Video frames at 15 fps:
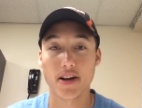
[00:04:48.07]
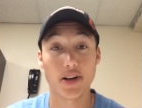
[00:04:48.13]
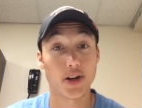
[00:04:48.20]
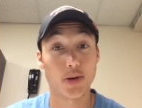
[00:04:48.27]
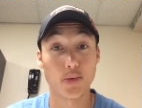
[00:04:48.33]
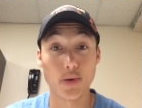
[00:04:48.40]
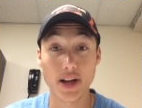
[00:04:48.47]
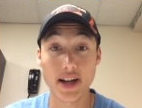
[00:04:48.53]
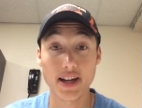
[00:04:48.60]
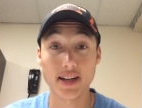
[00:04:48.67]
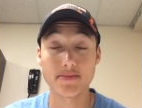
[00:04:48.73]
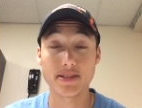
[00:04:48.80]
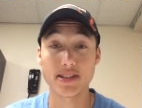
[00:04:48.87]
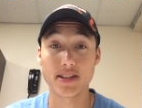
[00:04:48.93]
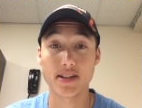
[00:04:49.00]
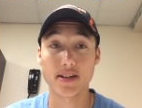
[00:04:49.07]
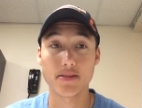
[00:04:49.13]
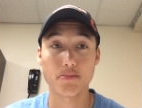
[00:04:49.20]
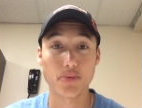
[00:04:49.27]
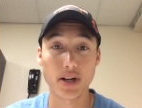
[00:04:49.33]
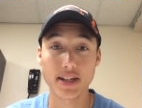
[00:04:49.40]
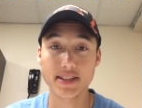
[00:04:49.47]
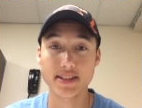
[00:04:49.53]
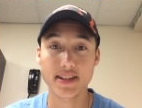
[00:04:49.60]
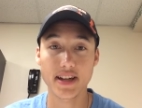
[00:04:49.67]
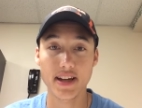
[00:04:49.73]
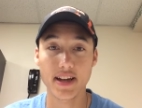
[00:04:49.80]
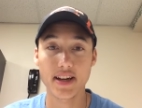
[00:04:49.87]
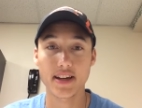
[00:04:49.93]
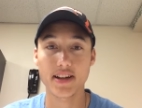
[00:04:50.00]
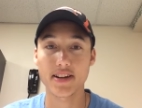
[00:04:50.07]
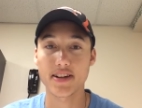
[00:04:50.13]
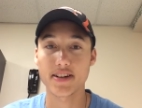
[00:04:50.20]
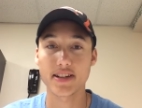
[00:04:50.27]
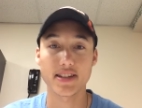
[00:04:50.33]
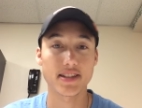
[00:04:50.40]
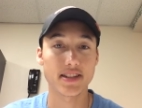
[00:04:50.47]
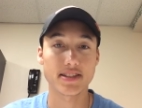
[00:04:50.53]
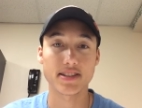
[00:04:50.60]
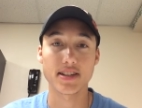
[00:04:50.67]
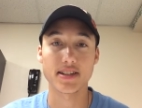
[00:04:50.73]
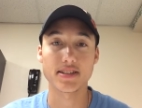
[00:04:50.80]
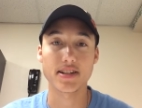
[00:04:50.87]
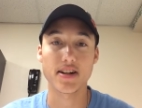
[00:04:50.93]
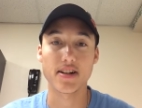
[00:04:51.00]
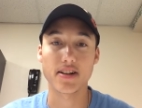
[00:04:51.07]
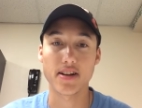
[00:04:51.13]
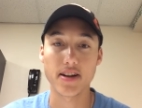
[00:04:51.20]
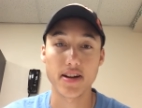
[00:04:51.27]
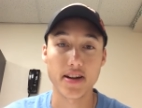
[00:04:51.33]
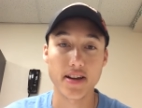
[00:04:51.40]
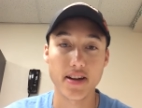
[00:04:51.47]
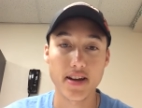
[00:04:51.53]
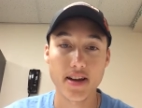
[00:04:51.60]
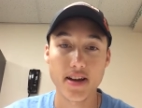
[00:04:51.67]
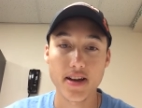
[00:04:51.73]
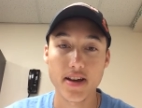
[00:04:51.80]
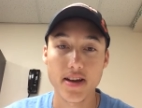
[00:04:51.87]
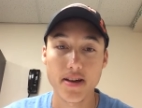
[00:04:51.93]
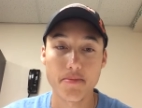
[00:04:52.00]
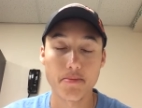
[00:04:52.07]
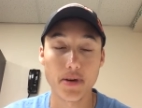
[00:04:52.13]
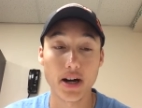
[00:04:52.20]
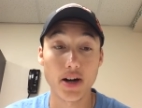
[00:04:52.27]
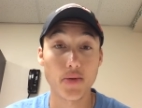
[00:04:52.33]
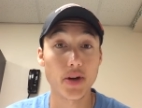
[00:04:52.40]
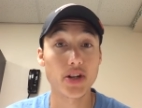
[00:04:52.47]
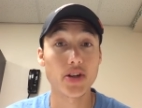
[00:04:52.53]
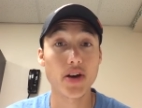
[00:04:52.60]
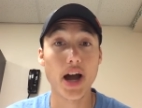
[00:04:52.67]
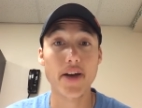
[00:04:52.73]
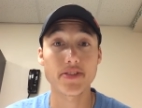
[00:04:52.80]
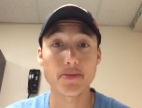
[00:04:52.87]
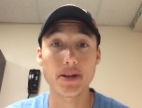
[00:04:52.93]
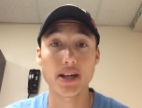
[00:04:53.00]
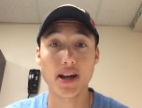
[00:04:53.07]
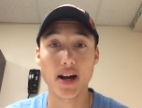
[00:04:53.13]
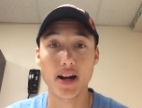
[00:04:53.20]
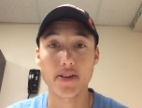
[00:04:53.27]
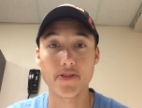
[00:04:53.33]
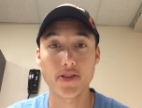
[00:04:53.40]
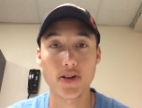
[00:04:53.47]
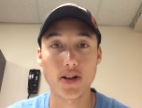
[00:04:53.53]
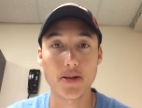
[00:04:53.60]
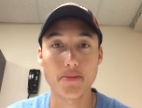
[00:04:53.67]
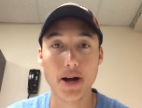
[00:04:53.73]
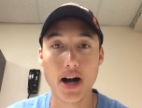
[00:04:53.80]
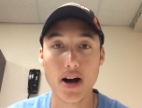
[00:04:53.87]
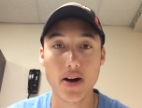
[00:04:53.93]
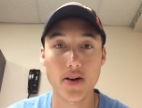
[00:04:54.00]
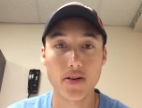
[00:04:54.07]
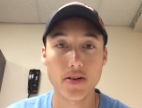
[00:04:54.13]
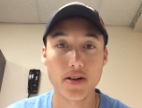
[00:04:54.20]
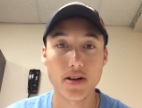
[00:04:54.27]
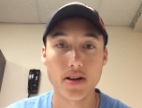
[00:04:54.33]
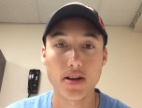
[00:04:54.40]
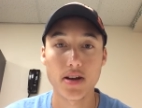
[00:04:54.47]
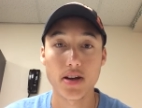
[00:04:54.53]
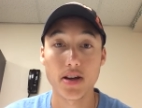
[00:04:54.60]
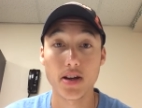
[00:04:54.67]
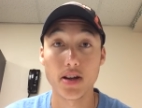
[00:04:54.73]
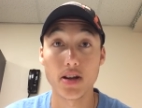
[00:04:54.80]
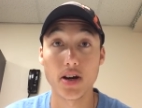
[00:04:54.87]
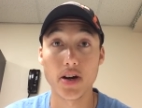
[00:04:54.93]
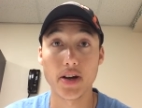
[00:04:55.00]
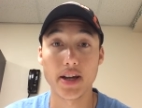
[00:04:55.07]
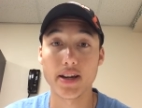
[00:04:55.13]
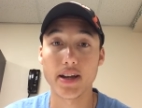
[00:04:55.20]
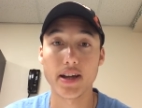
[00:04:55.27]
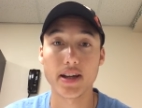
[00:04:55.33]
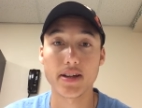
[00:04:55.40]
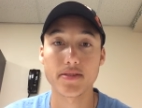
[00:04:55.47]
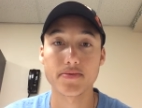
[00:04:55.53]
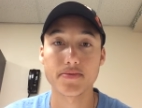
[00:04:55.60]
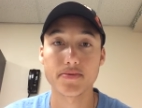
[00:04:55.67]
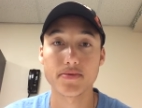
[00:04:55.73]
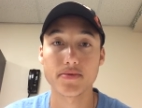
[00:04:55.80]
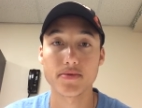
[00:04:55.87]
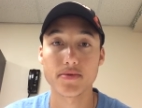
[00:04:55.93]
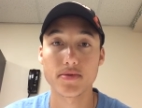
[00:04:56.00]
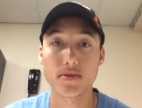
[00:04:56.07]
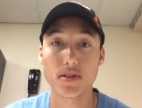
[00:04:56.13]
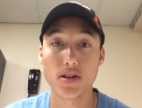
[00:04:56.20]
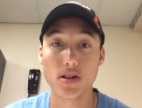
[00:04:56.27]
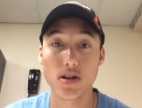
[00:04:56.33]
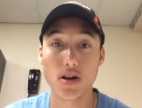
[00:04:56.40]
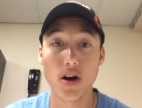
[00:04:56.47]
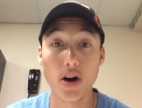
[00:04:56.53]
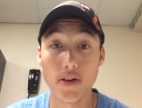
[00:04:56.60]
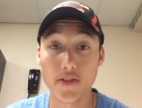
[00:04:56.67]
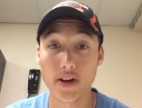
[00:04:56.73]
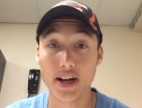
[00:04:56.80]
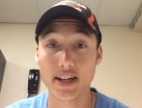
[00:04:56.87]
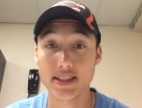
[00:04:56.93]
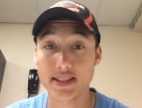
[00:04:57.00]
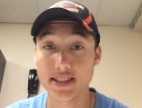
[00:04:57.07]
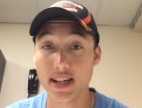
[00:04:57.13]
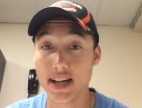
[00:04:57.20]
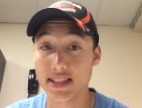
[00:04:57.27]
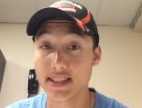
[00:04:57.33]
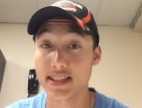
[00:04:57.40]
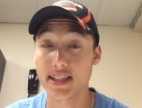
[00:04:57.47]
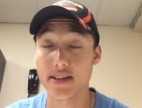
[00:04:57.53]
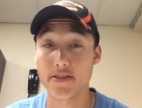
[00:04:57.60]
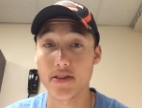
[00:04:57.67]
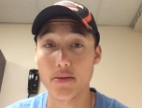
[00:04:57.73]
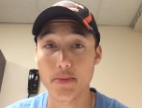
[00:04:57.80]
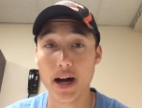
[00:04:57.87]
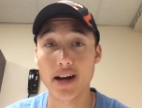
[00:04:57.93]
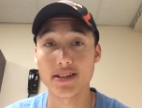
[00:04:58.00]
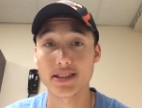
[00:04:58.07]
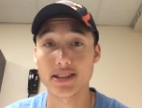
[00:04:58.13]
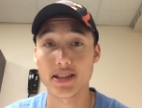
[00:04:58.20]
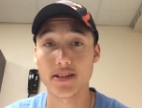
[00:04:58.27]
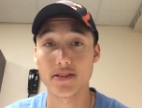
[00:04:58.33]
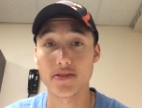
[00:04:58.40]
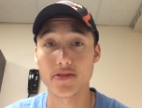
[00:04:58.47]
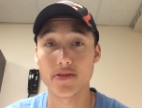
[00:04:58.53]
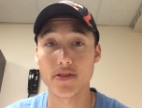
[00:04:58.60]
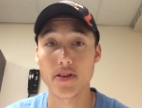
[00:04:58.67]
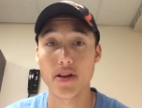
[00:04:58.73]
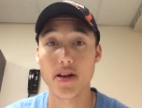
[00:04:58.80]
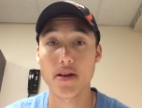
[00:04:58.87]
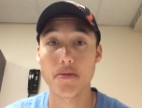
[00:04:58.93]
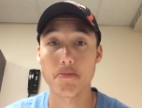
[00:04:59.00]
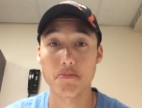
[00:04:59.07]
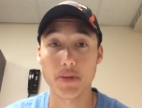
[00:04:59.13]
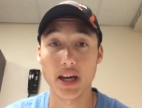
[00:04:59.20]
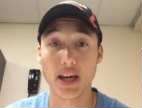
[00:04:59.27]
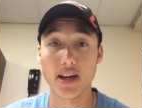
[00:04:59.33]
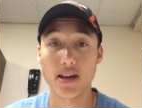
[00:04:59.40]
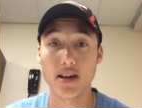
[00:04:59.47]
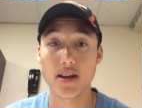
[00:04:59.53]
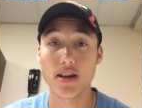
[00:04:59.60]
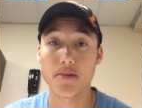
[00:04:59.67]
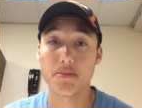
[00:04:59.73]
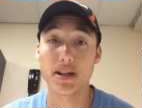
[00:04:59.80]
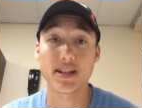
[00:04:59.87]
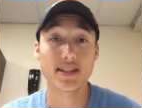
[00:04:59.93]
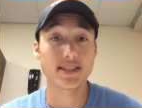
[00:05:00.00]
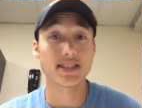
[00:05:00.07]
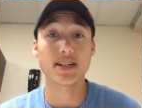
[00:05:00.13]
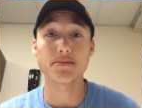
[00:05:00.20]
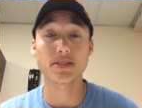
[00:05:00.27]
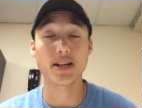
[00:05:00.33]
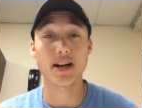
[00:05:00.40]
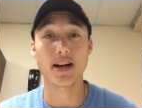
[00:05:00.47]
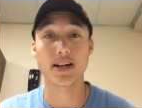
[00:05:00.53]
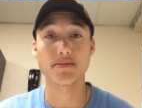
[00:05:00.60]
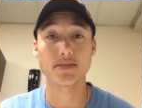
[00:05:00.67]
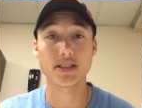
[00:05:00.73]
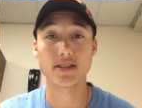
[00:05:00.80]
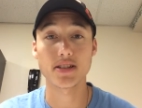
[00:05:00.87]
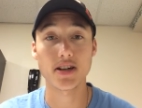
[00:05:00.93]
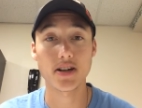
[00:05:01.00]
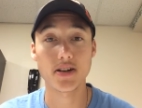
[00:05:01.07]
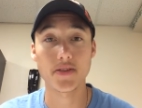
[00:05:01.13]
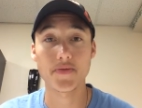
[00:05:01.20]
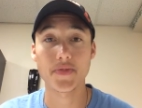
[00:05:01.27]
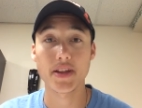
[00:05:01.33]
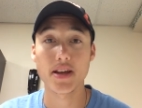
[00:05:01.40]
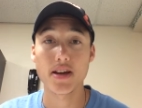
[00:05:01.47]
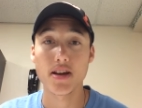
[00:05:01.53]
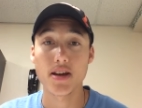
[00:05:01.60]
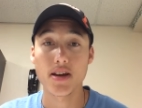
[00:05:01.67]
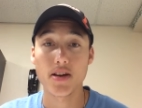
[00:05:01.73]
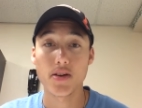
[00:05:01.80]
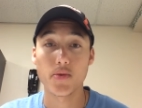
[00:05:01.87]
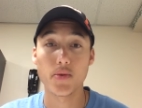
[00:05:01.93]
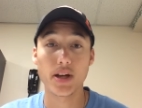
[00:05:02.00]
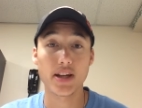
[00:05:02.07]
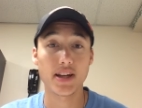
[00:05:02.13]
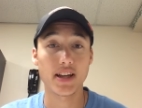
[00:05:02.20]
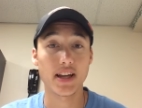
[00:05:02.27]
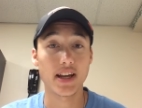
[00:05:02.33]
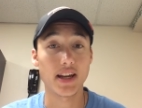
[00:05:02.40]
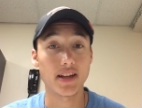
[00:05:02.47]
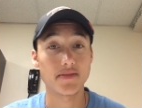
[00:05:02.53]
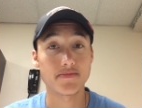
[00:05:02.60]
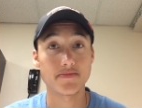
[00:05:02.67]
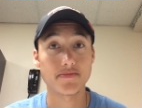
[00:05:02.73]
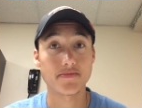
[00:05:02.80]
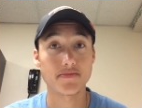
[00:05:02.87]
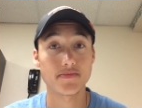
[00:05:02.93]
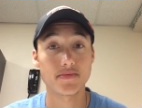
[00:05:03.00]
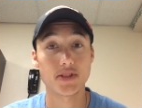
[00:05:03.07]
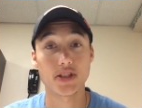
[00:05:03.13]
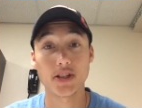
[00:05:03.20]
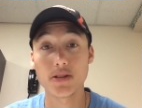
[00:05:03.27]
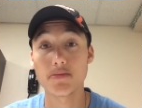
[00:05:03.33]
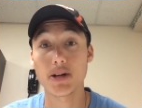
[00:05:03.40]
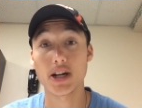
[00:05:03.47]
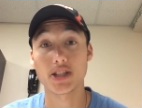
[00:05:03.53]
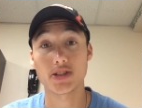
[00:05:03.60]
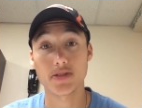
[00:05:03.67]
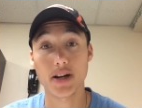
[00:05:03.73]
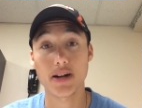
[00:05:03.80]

your ribs, your brisket, it's all good. But we do have to be careful about, eating over excessive amounts of meat. Because sometimes, we can eat too much